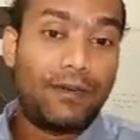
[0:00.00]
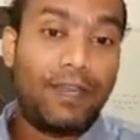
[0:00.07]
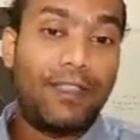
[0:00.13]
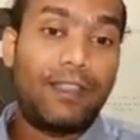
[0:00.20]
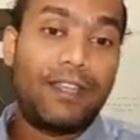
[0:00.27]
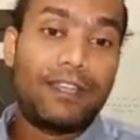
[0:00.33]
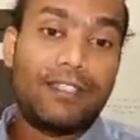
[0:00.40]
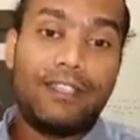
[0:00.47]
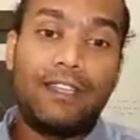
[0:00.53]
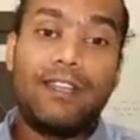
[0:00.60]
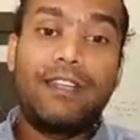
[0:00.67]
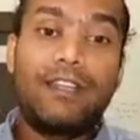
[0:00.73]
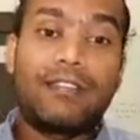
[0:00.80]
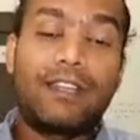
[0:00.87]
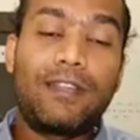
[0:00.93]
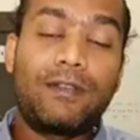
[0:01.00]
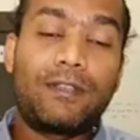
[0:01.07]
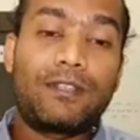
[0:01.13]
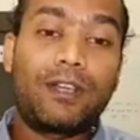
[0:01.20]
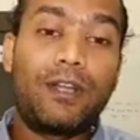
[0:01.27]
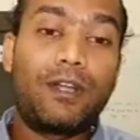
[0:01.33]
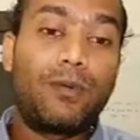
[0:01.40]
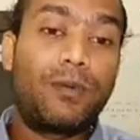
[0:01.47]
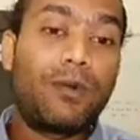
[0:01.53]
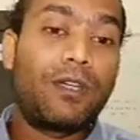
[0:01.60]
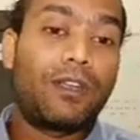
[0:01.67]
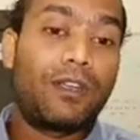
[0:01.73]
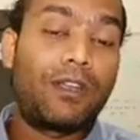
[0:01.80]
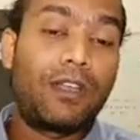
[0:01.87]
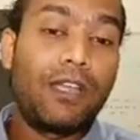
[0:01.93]
In that exterior design, I was trying to work
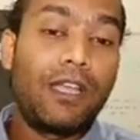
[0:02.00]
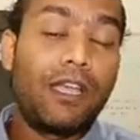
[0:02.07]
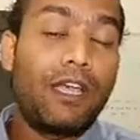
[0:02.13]
in